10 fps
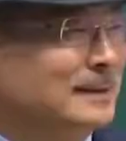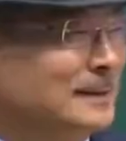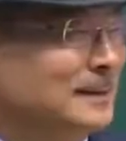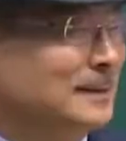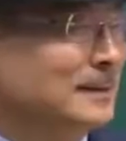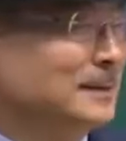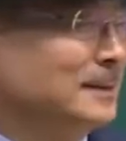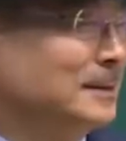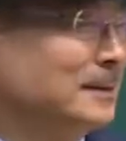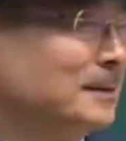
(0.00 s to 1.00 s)

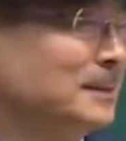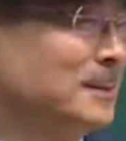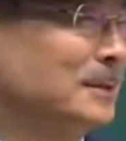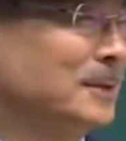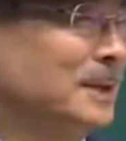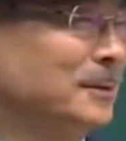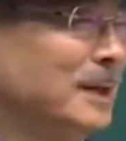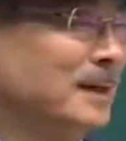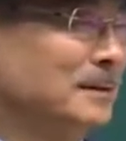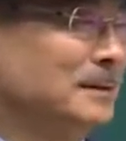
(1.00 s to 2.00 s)
Royal
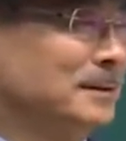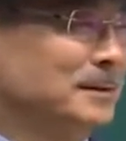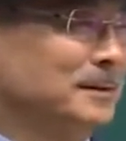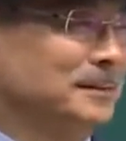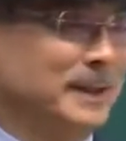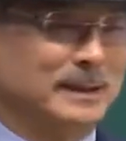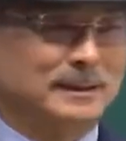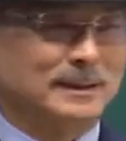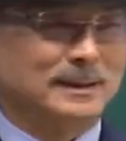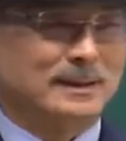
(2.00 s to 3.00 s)
Leaders Club
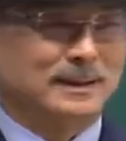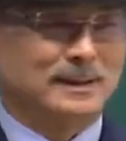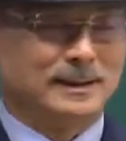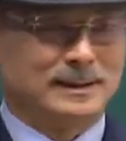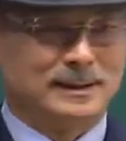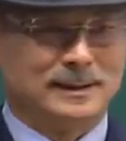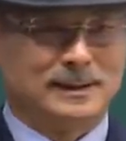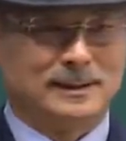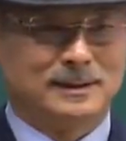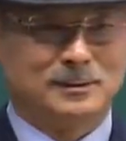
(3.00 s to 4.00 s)
members now
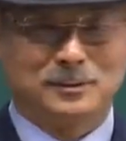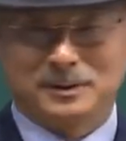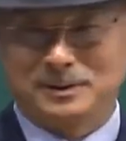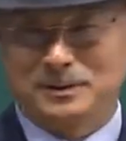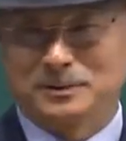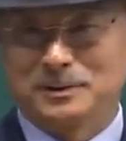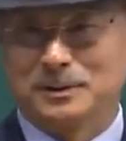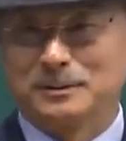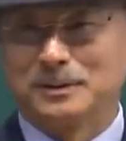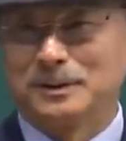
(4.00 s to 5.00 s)
make
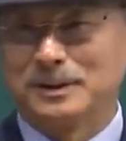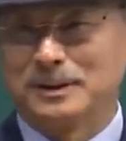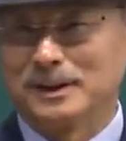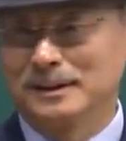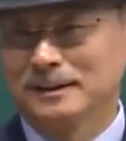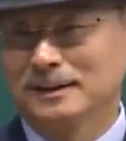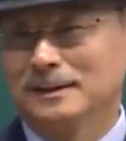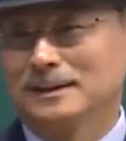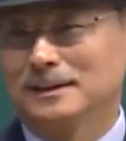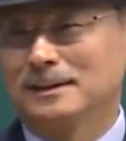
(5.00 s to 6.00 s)
about
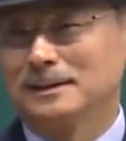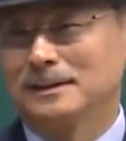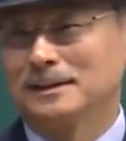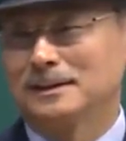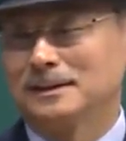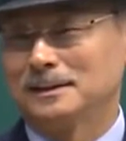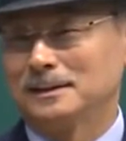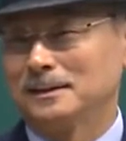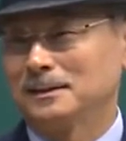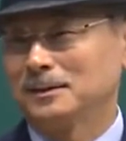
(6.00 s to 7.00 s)

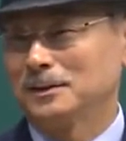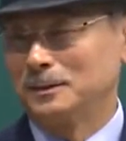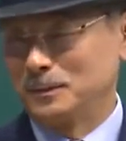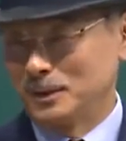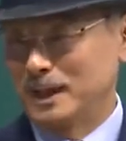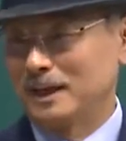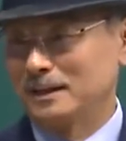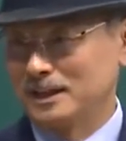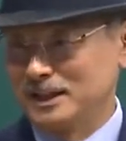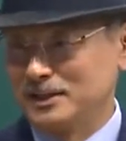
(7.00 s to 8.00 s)

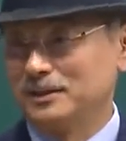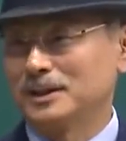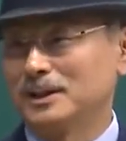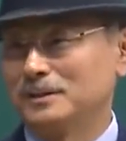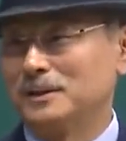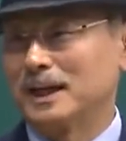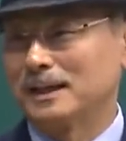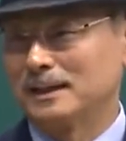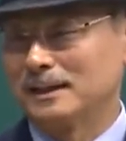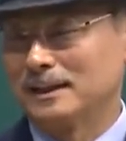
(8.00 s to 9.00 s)
$200,000 a year,
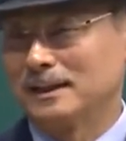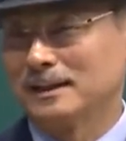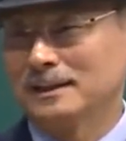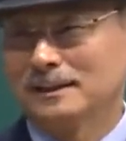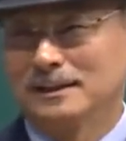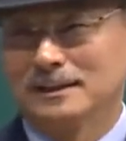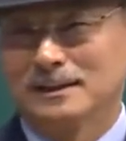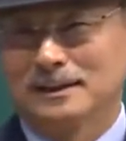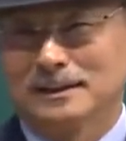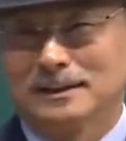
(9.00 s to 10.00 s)
enjoying
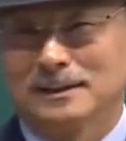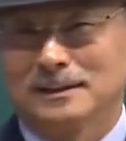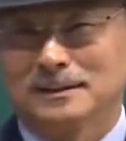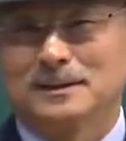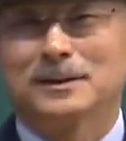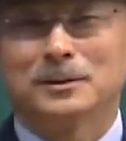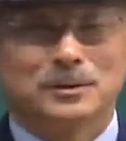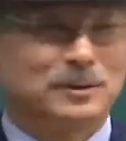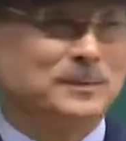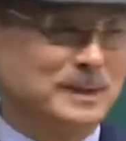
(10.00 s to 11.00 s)
quite a
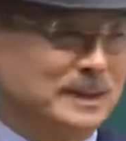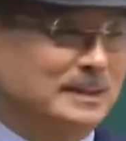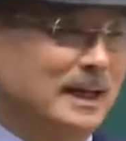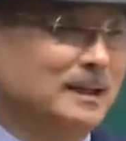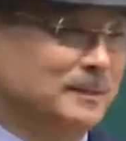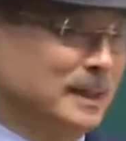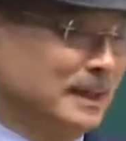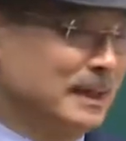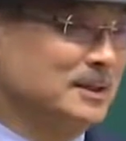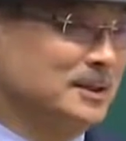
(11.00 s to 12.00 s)
comfortable living.